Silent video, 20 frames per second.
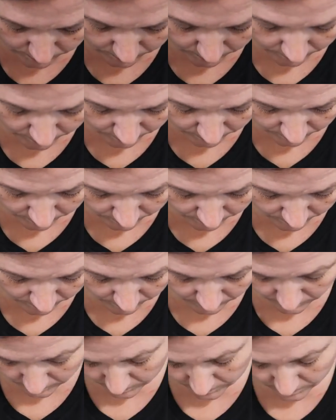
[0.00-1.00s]

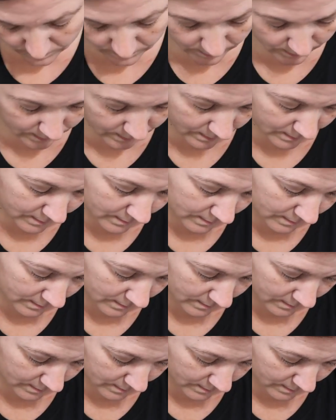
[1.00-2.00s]

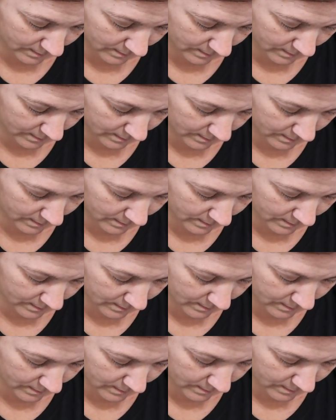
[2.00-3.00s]

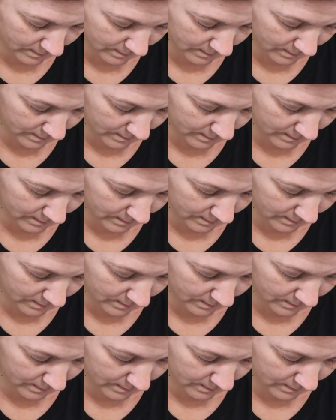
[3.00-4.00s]

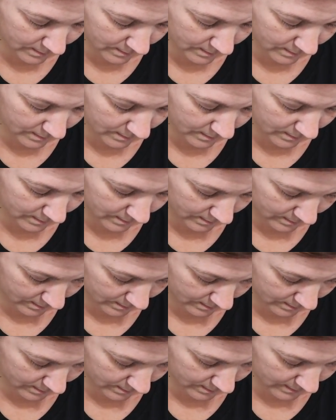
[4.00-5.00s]

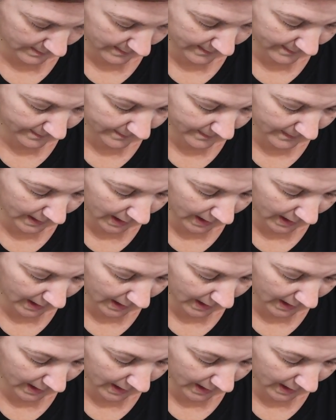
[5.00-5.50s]
[no speech]